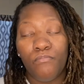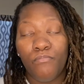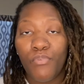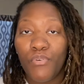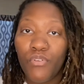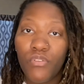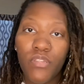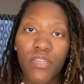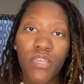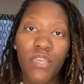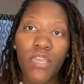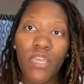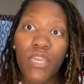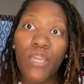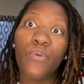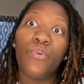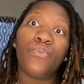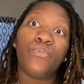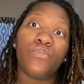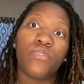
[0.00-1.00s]
Pulling
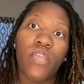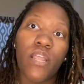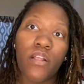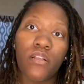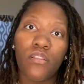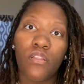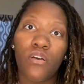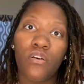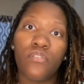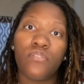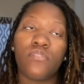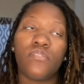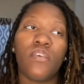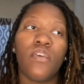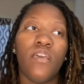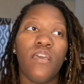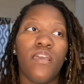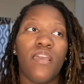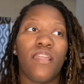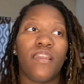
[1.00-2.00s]
equals hair loss.
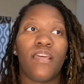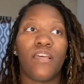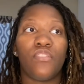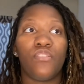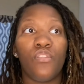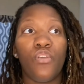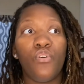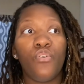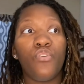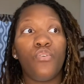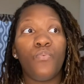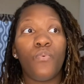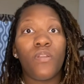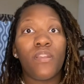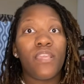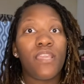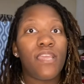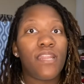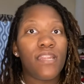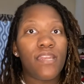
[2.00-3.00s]
And I know you want
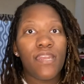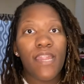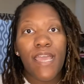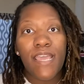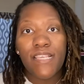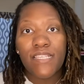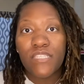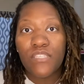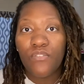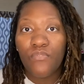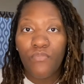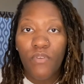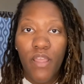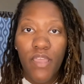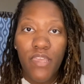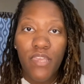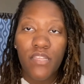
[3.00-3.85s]
to get it nice and right